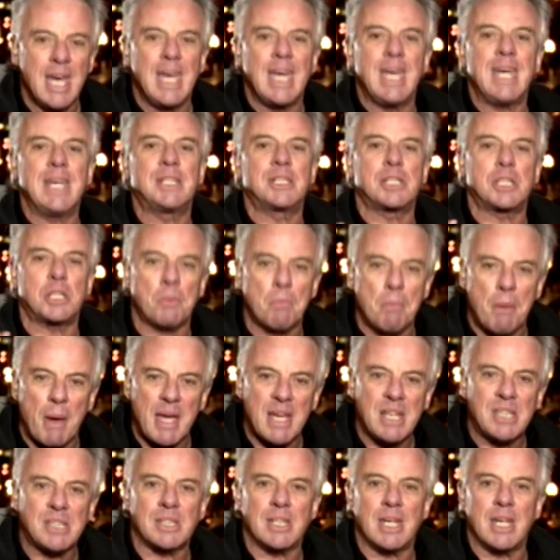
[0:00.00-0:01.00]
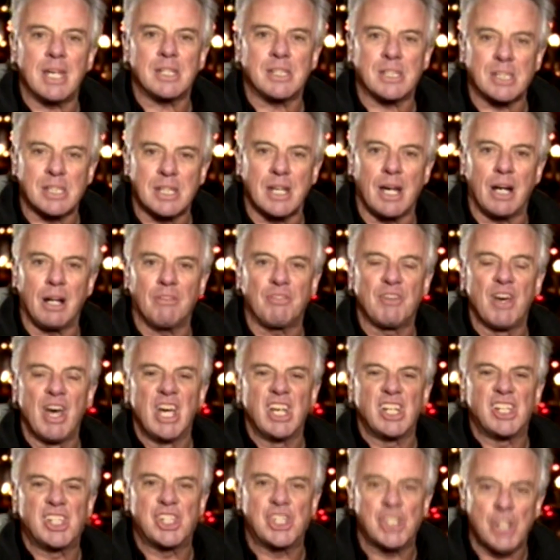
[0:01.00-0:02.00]
It's space itself
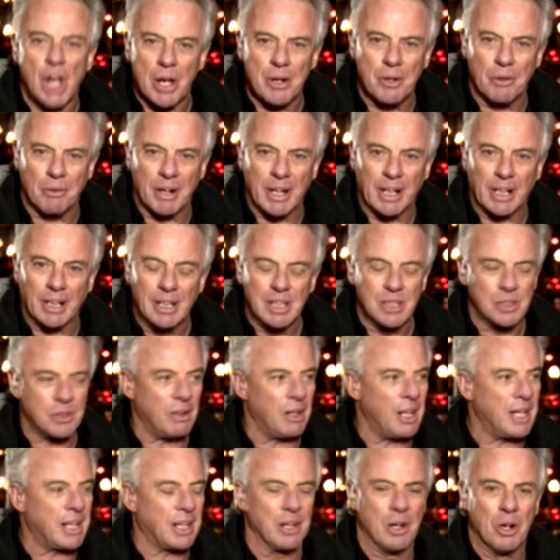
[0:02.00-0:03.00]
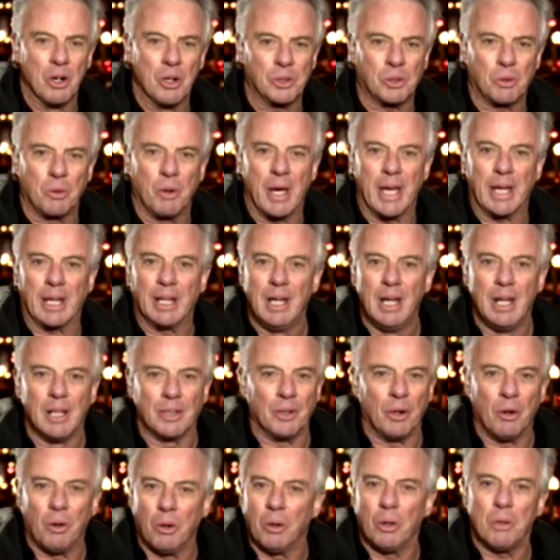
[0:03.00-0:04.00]
shuddering. Sort of like an earthquake.
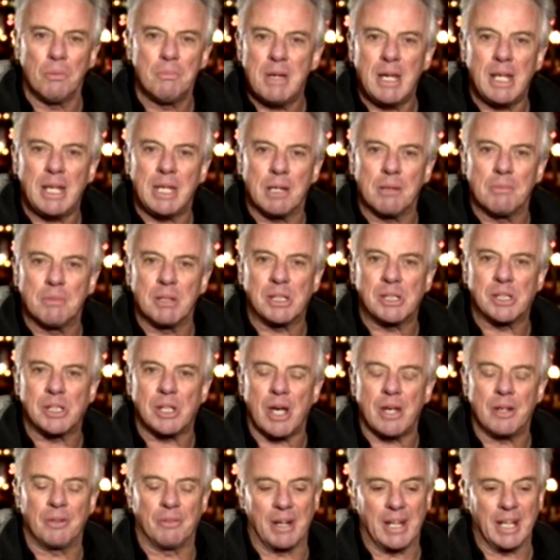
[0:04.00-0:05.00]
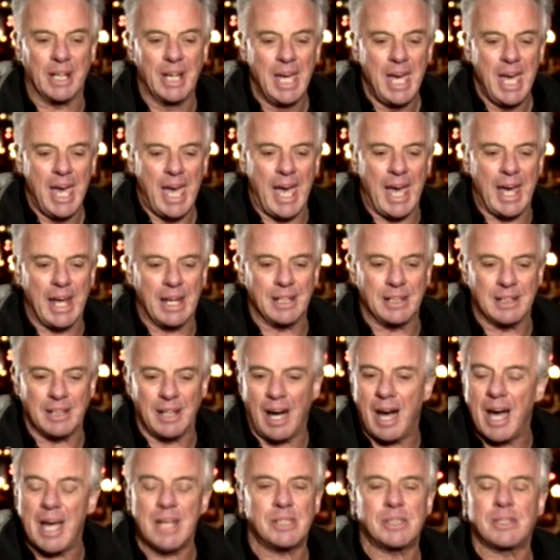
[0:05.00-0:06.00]
The whole medium is shuddering, and
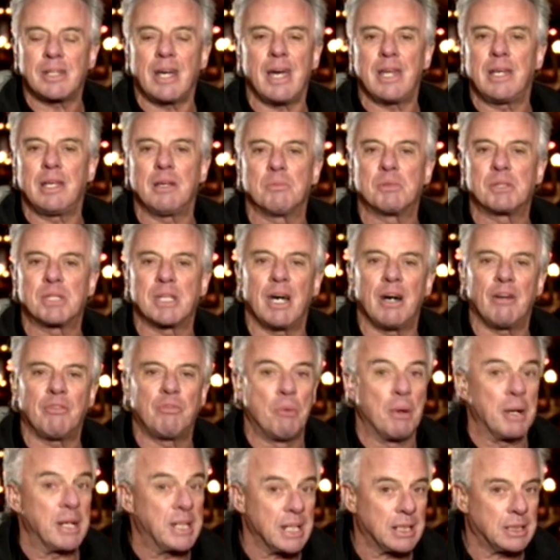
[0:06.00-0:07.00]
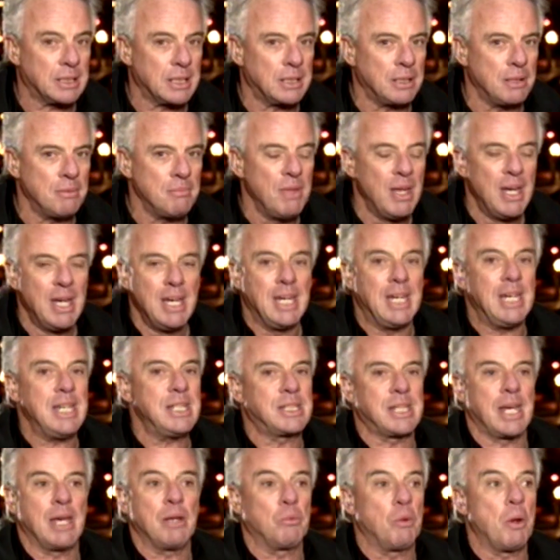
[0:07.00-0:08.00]
Einstein himself predicted them. He
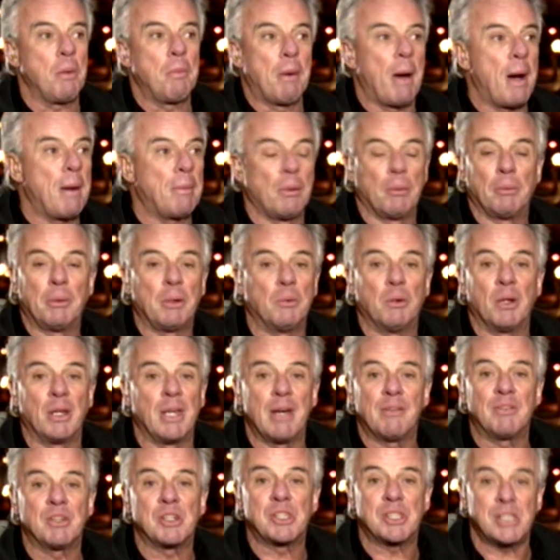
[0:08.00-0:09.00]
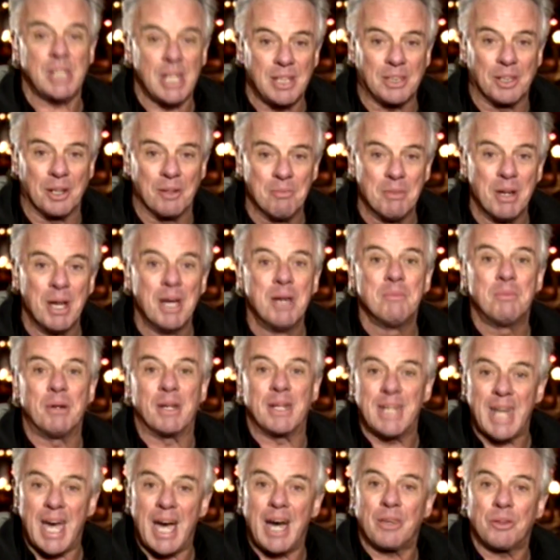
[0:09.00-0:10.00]
said we probably will never see them,
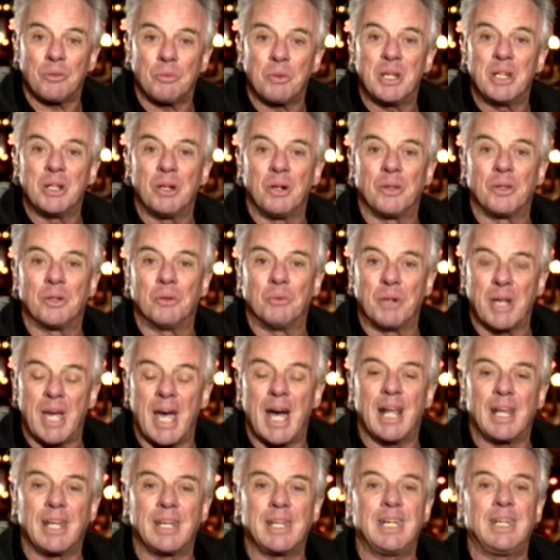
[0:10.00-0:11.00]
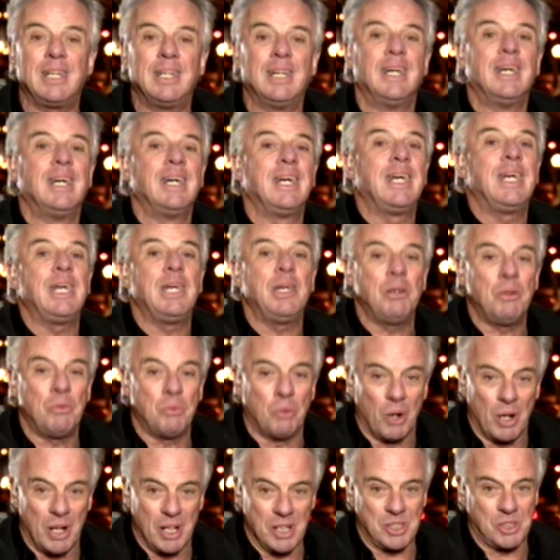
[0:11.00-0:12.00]
but now that we know the reality, he
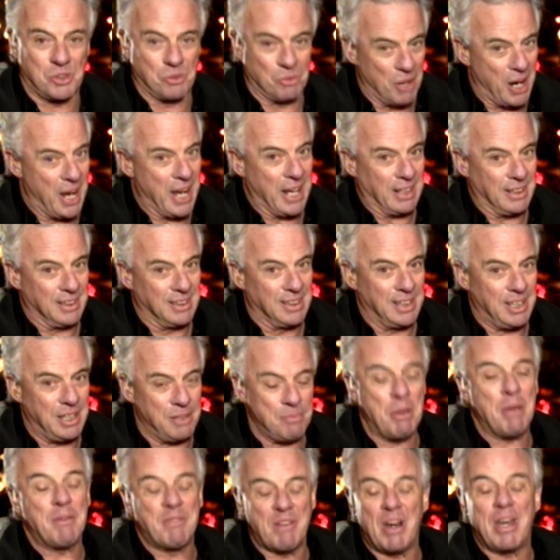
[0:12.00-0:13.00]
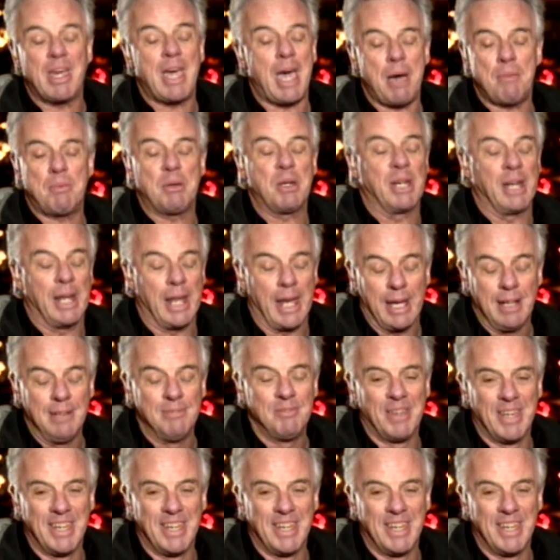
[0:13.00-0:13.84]
was right. He'd be very happy today.